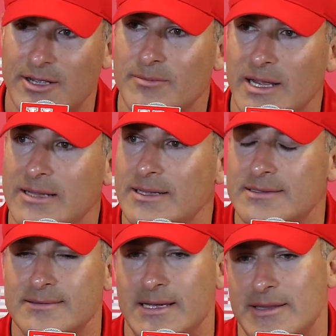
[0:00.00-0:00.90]
young man
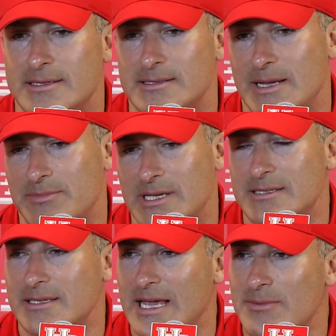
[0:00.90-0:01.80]
that's I think stepped
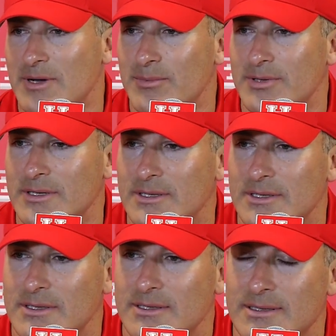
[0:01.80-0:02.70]
his game up
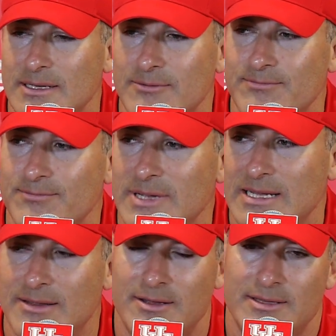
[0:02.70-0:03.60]
um, and
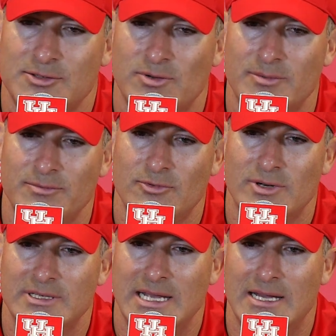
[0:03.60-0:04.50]
then I thought this one of,
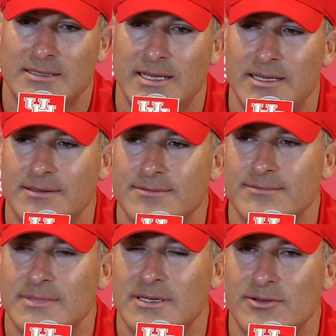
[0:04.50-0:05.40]
one of Deontay
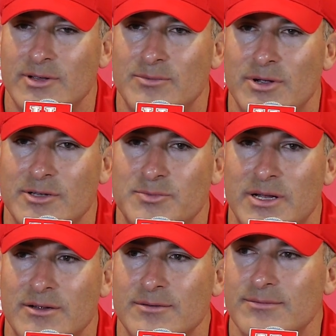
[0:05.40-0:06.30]
uh, Greenberry's
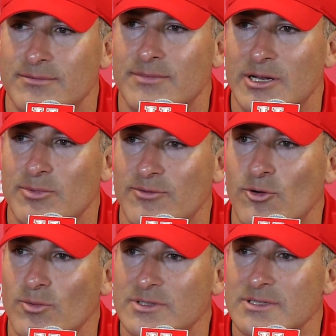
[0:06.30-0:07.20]
better better
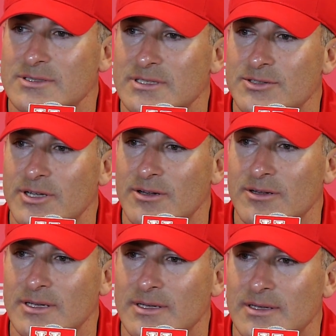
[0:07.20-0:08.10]
performances this year